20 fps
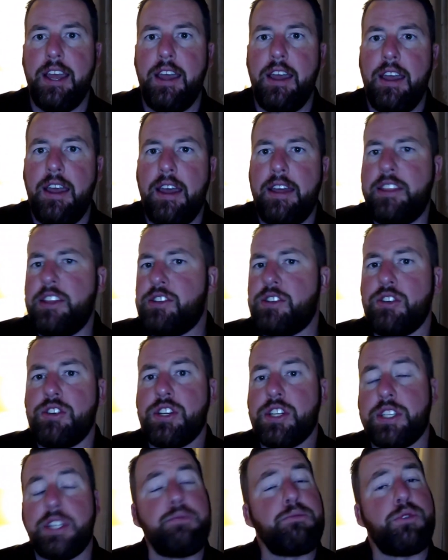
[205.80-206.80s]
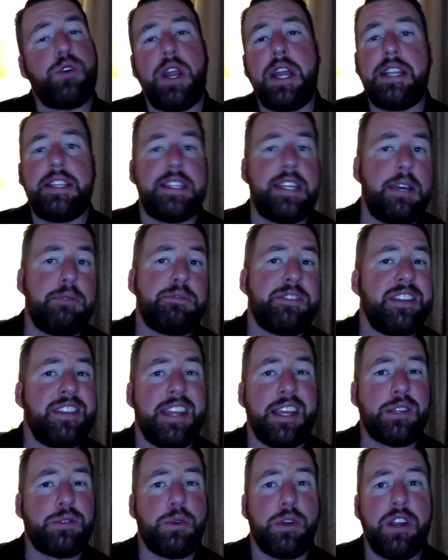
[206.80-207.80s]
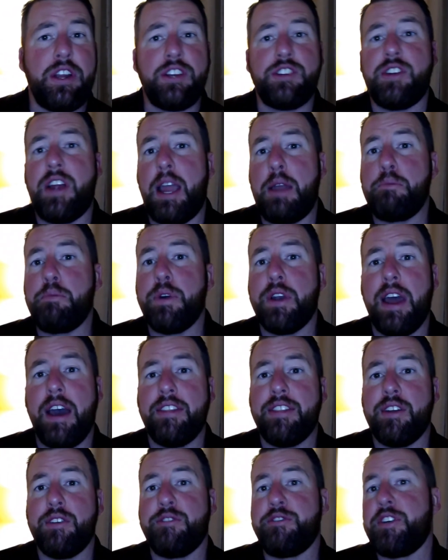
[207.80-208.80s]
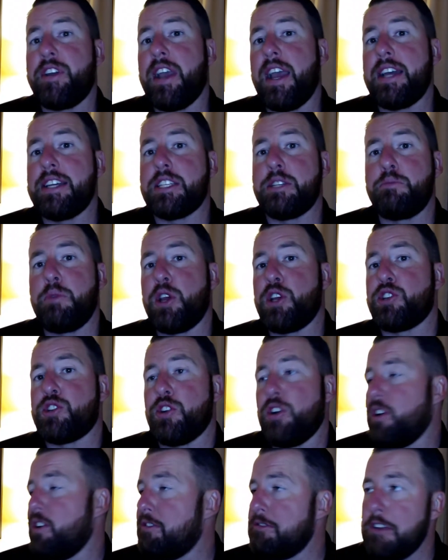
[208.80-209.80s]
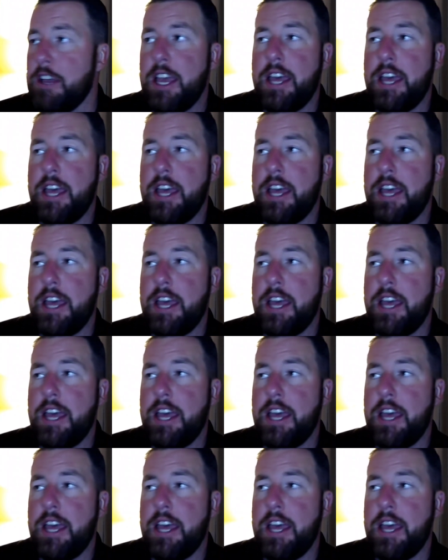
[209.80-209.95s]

And these are just some great tips and things we're going to try and put out there for you guys to make sure